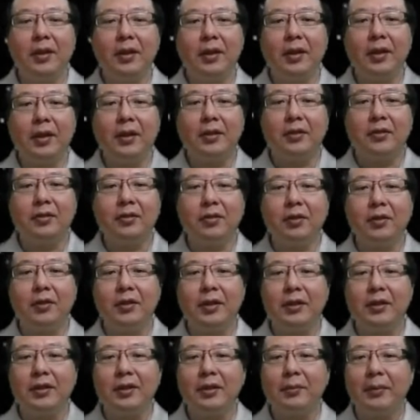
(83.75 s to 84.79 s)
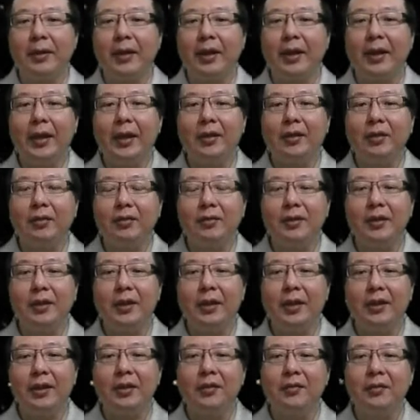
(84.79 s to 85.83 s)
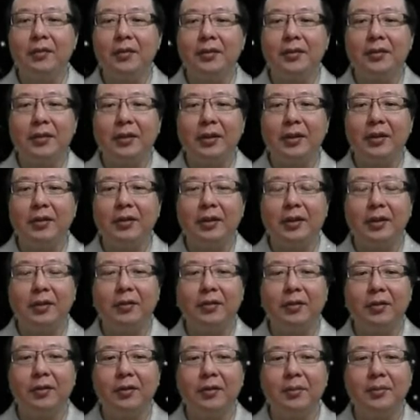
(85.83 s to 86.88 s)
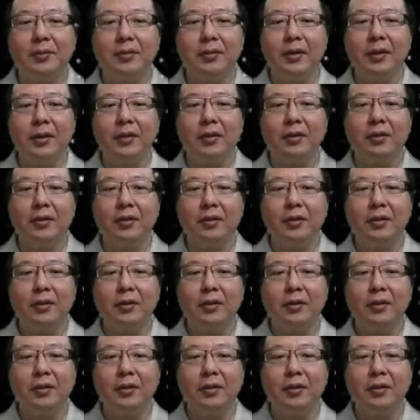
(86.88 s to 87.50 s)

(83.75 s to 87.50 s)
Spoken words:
and sort data by hand using any of the studied algorithms and